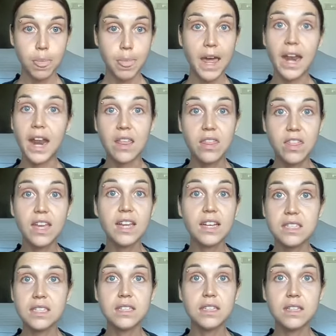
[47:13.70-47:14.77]
And I think
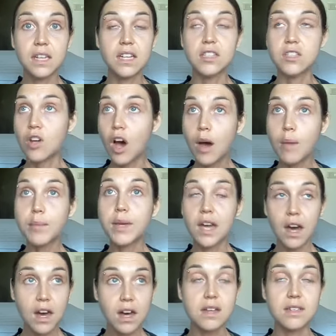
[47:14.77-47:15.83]
it's it's not
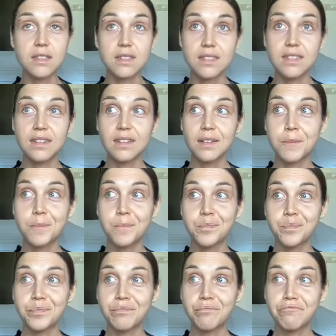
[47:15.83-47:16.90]
because
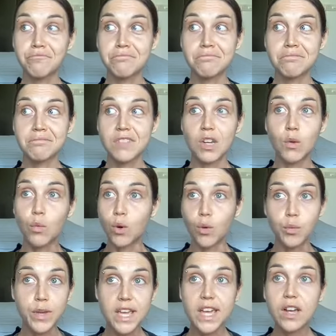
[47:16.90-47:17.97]
we're
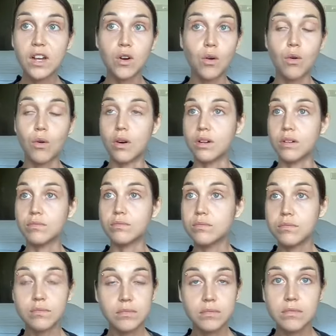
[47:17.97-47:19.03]
weak or
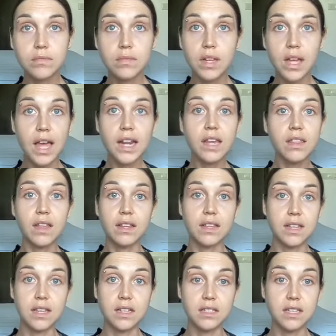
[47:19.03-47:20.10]
anything
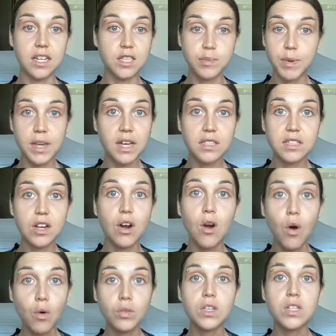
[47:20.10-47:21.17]
like this. It's because there
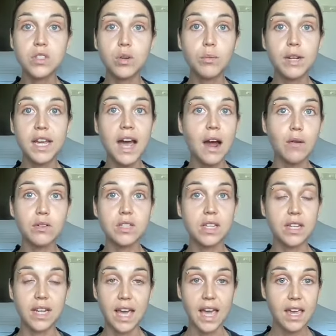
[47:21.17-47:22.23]
are only so many hours in
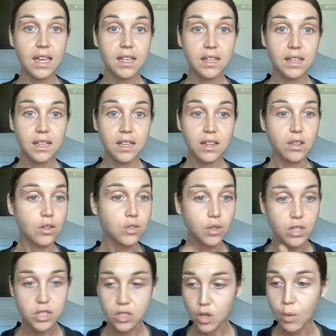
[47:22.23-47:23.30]
the day there's
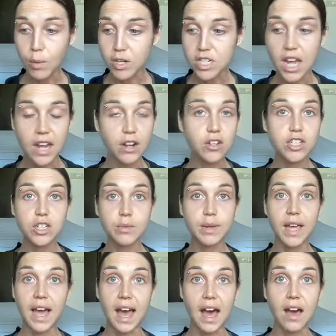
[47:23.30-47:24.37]
only so much energy
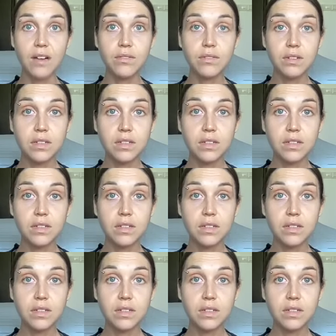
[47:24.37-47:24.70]
we have.